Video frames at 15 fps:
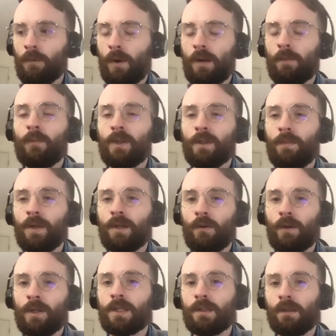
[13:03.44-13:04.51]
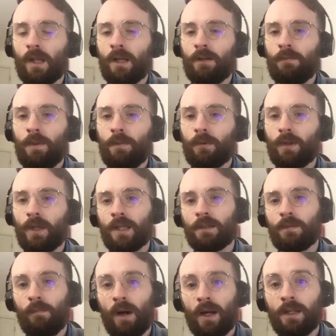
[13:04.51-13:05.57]
problem with Bitcoin is a lot of people can't
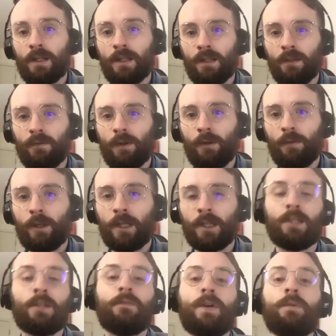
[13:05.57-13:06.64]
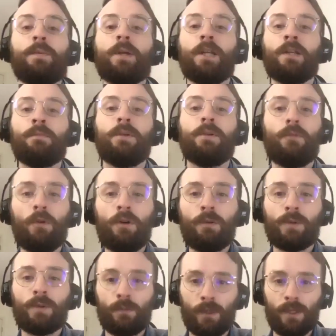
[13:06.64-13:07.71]
mine it in the very beginning. In the very beginning, before it
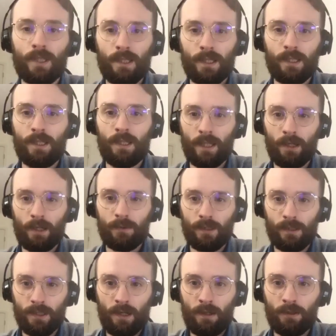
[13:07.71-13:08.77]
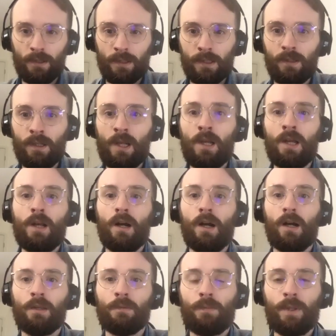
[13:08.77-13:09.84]
was worth
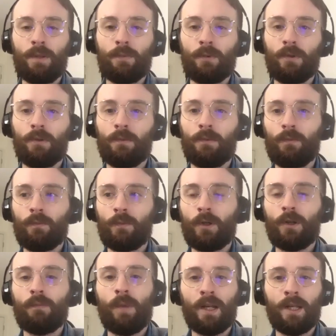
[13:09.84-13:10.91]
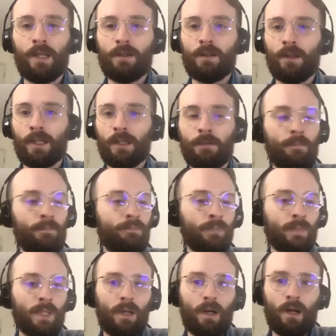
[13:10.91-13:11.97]
$60,000, people could mine it like
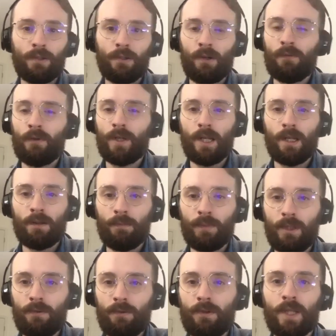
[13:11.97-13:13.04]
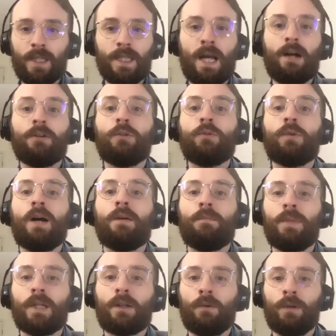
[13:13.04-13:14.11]
on their everyday computer, and that's how you got
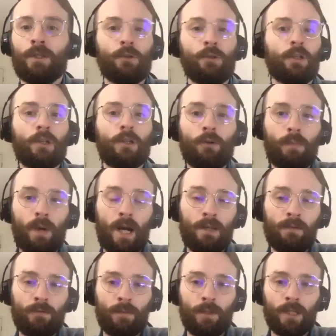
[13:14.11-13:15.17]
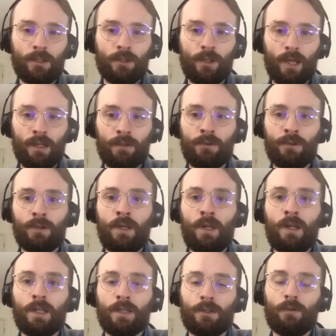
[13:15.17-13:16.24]
Bitcoin. You couldn't go buy it from an exchange.
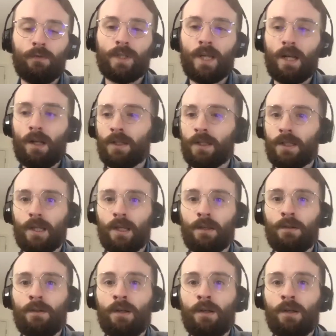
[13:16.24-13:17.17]
And so Vitalik said,